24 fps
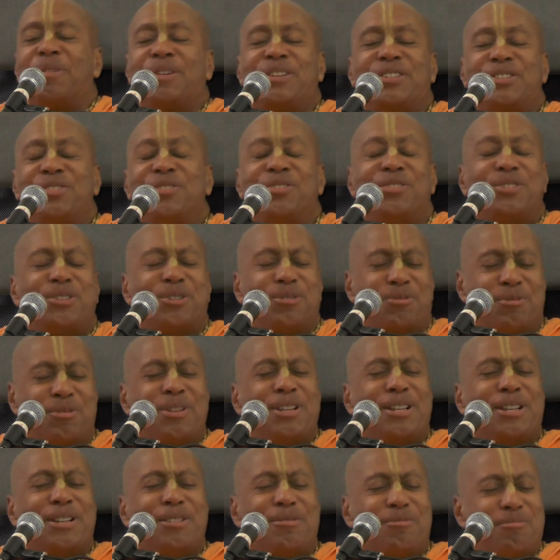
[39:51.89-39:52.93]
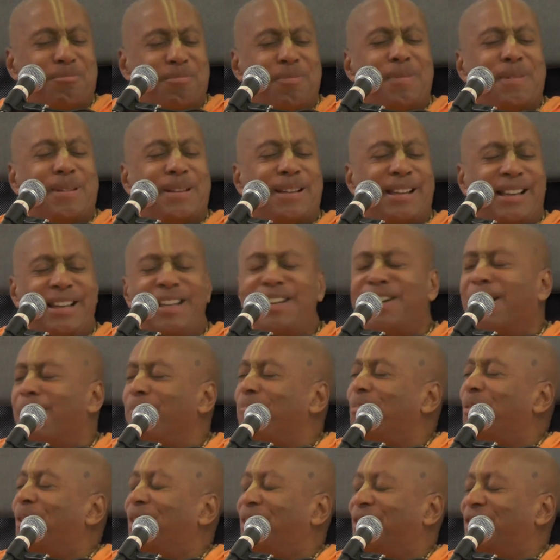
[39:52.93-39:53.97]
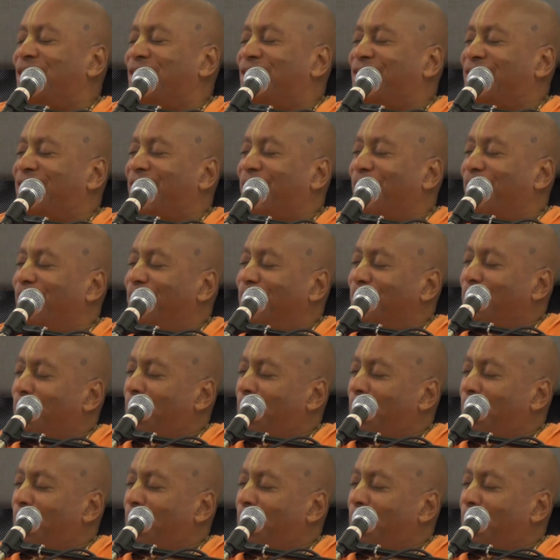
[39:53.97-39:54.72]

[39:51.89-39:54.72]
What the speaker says: of us used to really eat up all this stuff.